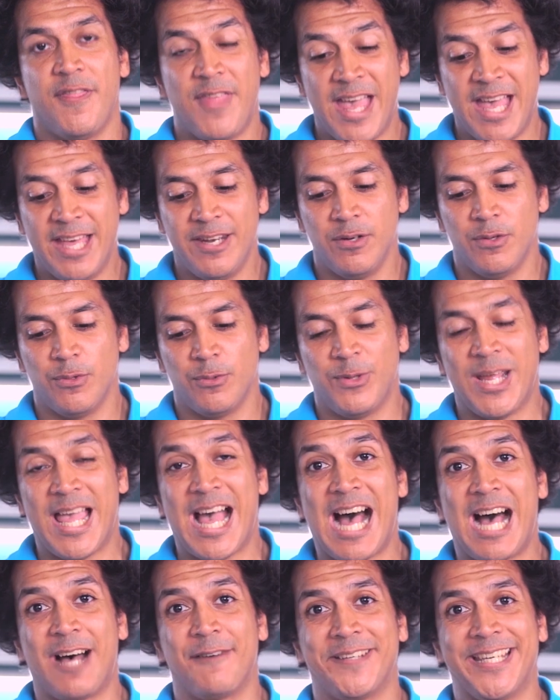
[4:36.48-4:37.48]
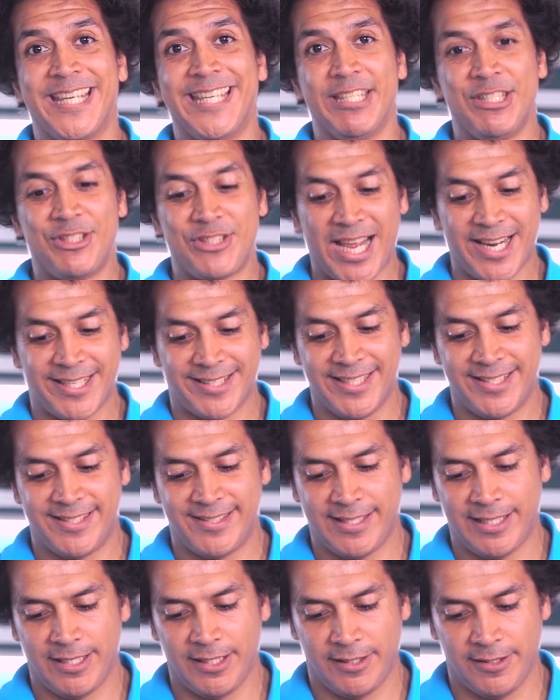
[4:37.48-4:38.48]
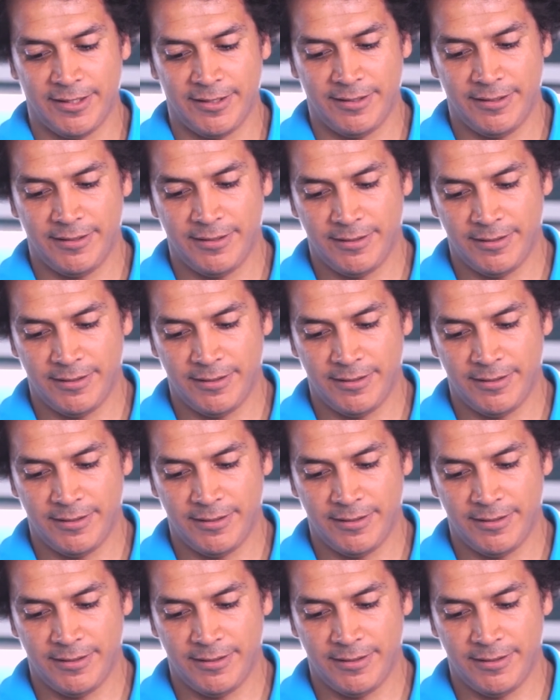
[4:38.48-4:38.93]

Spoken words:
Then we have injected silicone.